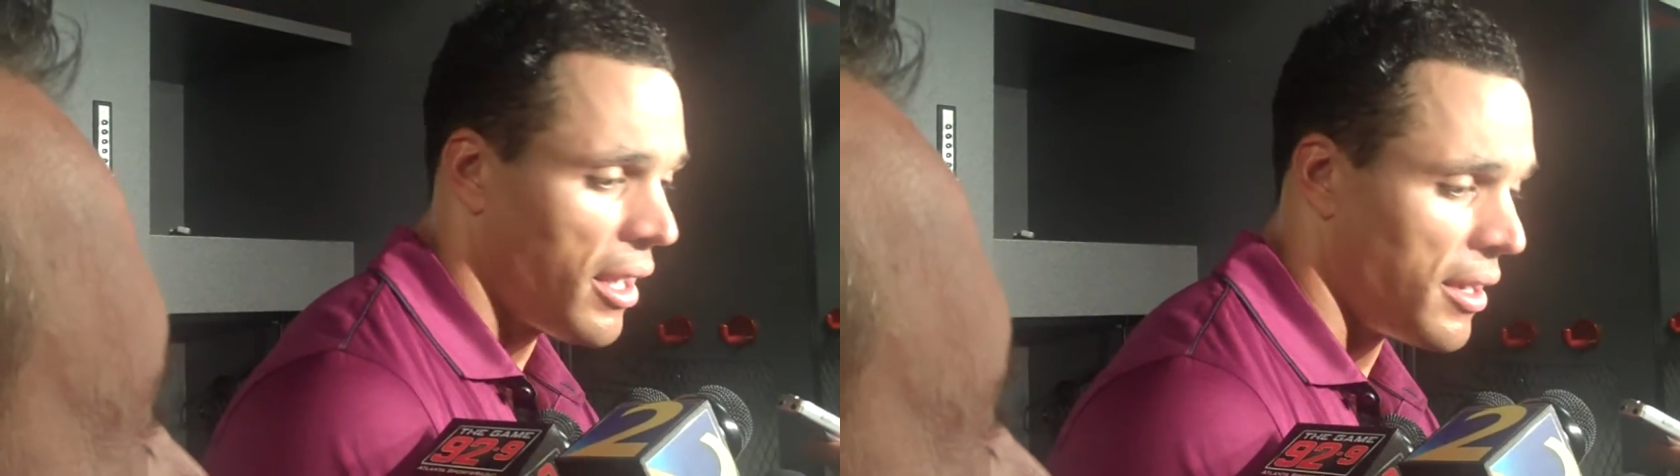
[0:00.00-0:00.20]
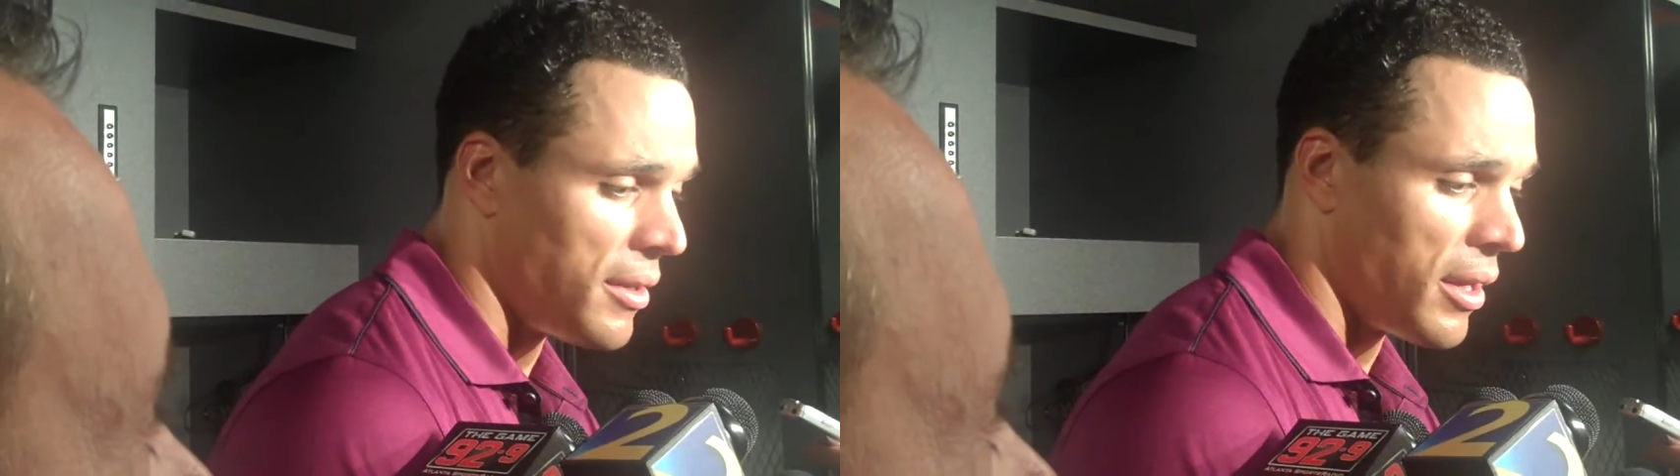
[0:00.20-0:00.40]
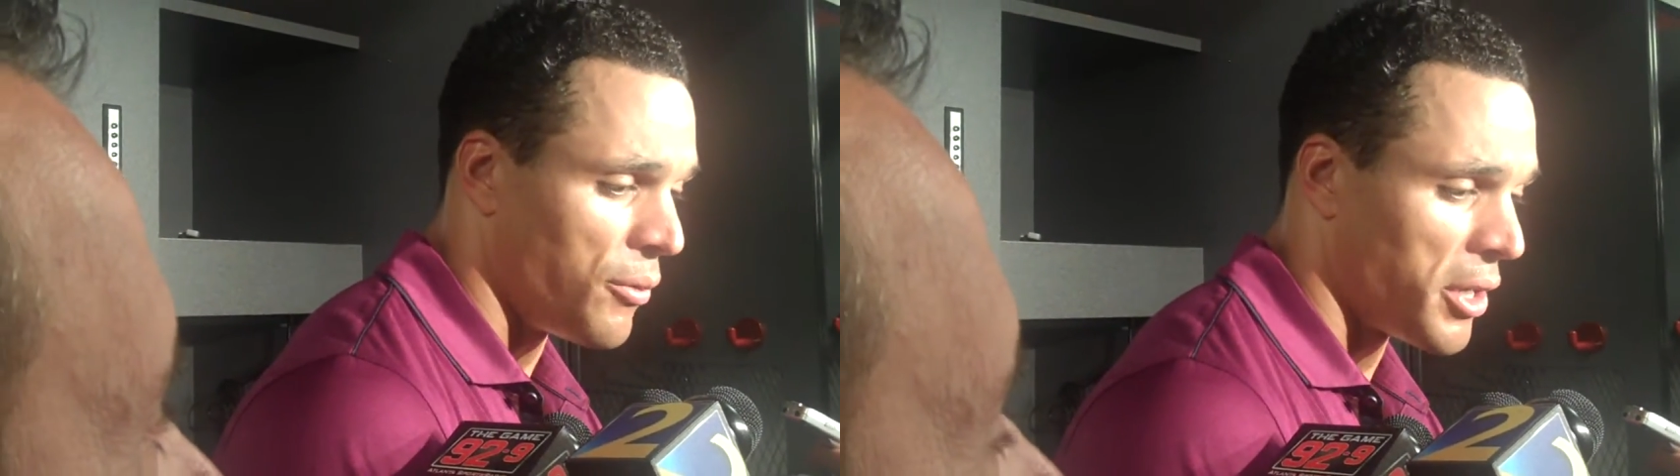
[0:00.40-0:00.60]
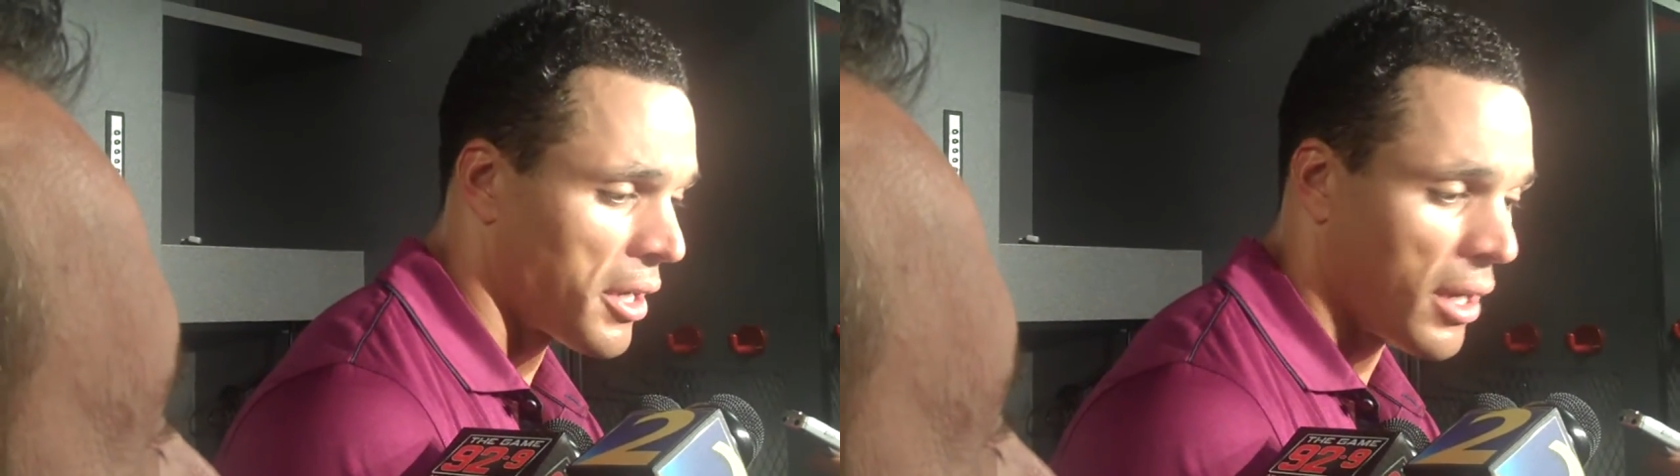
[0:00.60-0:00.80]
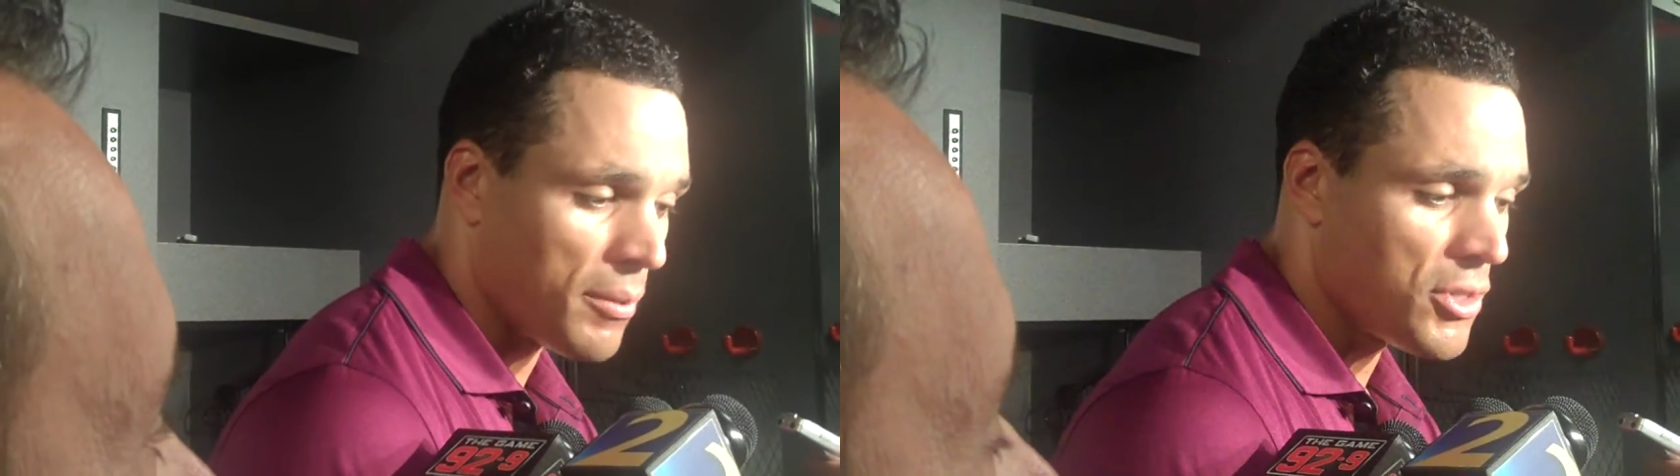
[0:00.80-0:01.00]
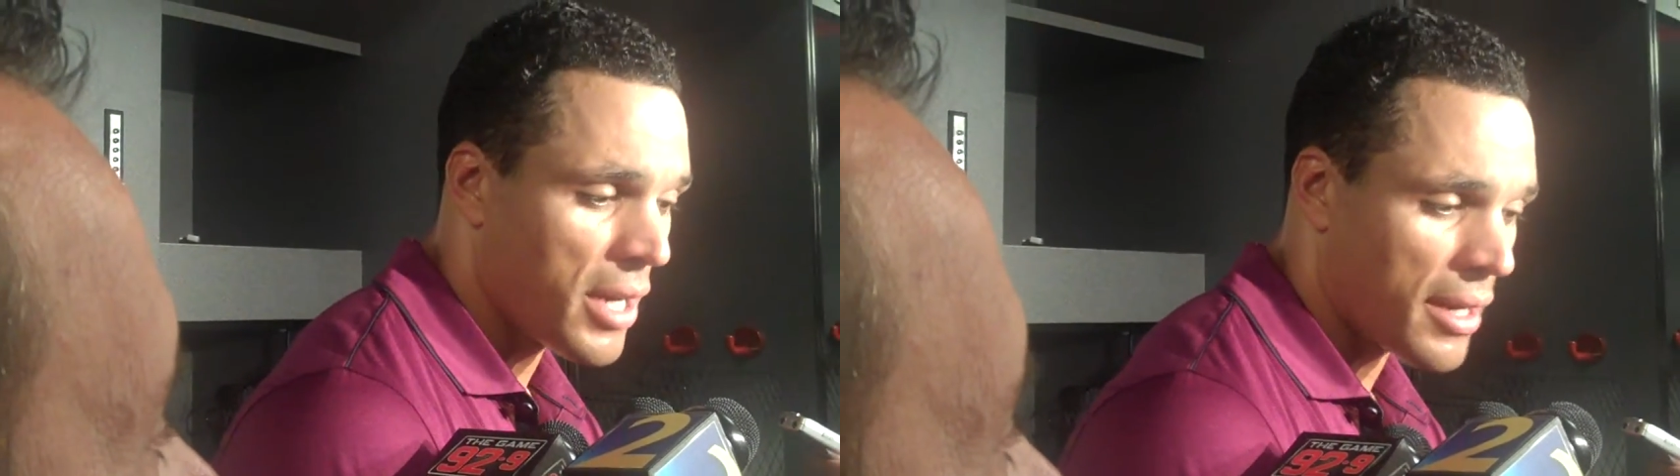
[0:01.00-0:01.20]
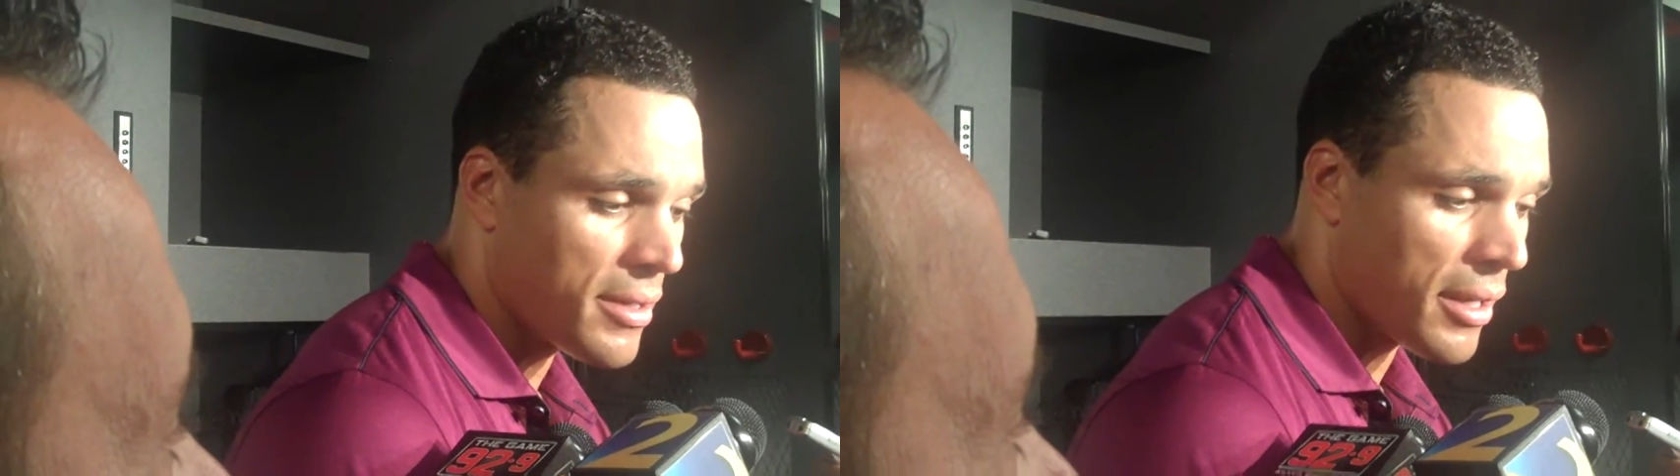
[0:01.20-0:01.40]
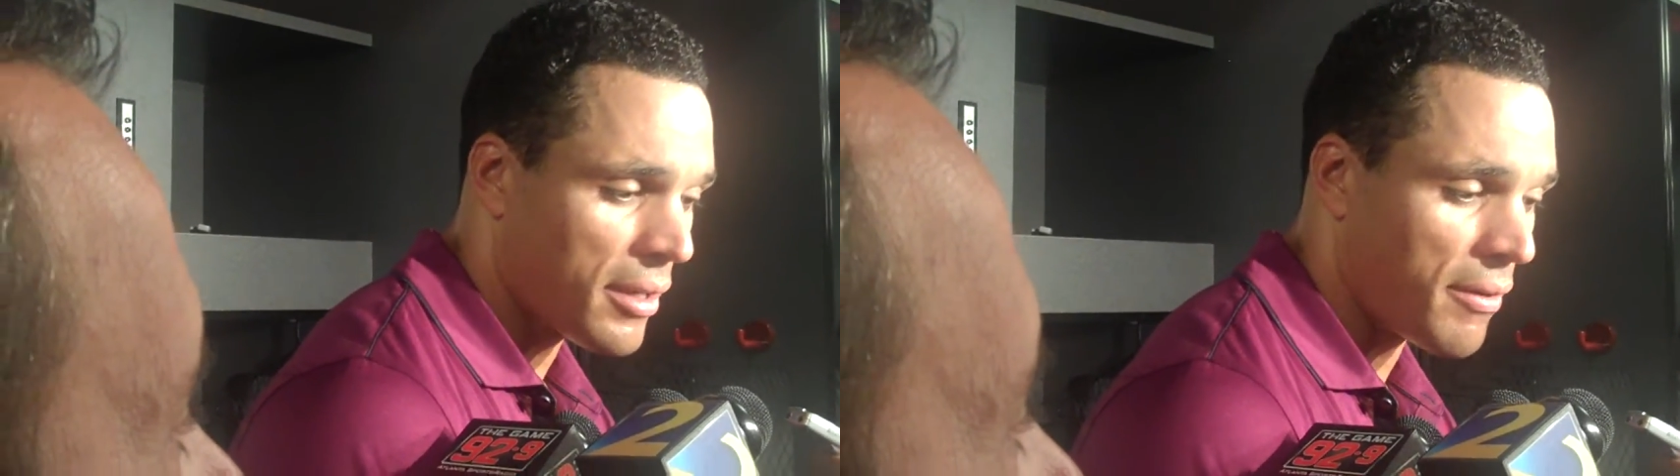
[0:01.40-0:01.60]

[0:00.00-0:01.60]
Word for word: and and when it comes, you got to take